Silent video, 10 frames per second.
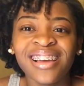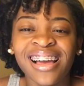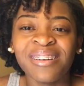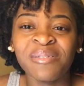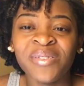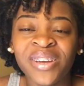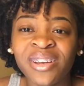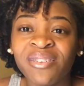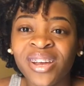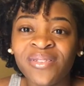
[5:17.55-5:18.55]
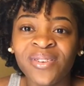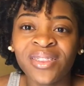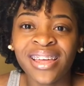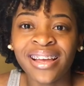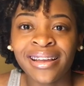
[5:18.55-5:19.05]
I am very grateful
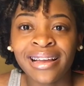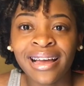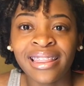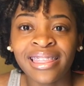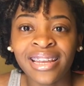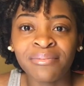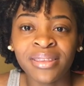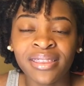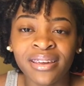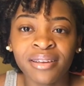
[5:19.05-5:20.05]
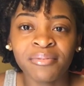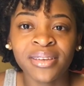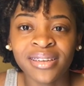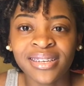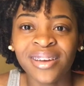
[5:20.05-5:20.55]
that God led me there
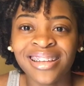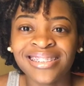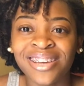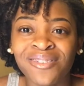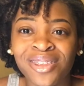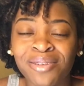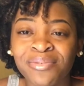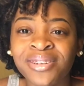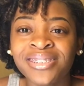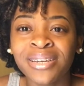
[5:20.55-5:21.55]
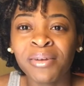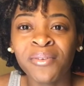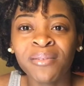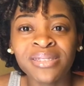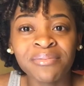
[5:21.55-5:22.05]
because I definitely appreciate my
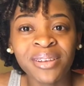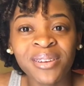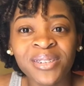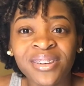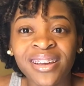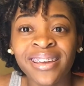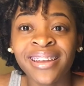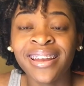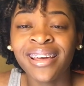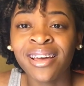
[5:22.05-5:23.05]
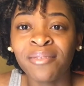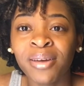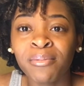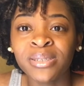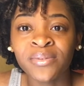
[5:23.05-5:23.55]
pharmacy manager and um,
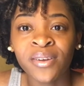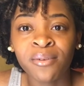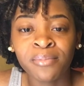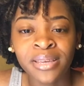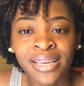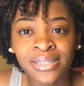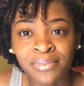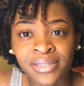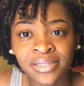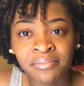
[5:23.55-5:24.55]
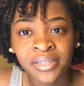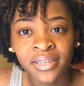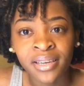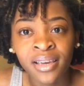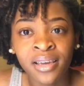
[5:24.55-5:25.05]
how much of help he has been to
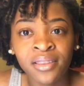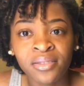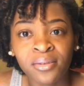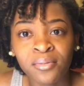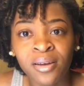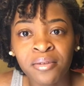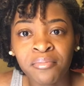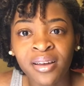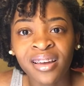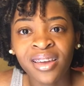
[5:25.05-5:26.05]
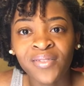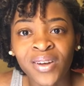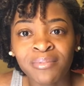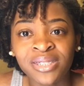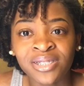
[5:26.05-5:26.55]
me throughout my
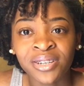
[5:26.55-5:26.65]
pharmacy